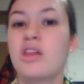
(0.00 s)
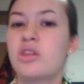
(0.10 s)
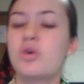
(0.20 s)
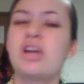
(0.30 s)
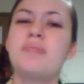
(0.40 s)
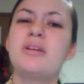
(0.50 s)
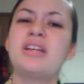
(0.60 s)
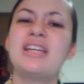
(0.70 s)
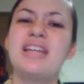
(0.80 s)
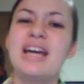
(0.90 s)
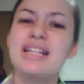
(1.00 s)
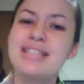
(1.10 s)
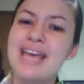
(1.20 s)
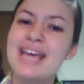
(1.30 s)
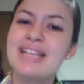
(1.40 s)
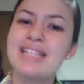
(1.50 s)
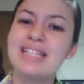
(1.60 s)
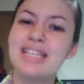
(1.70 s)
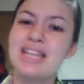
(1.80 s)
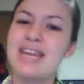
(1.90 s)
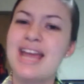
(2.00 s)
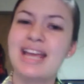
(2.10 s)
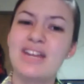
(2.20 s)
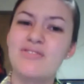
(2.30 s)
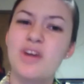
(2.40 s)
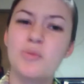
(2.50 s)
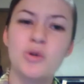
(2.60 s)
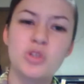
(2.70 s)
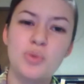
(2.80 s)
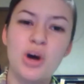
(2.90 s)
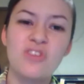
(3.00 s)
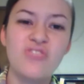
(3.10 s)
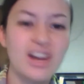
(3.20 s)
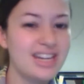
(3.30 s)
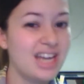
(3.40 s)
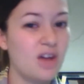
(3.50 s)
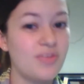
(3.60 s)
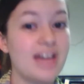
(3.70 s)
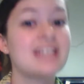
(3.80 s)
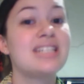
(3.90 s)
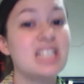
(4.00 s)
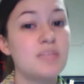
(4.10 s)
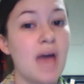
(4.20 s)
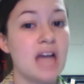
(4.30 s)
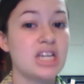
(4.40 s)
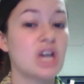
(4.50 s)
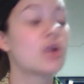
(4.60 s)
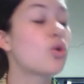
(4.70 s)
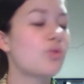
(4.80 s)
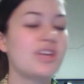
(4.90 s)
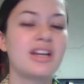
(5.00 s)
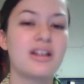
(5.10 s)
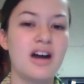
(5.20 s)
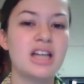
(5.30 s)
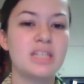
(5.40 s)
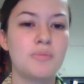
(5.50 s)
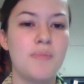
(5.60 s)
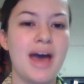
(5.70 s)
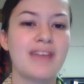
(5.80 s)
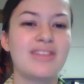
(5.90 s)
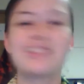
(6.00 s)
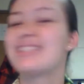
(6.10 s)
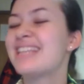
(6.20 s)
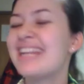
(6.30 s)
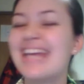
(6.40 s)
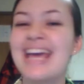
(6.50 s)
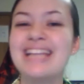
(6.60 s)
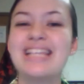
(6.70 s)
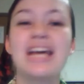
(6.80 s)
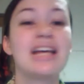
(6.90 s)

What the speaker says: Their credibility tanks into the negative numbers upon finding out that Dispatch, a Korean gossip mag that dedicates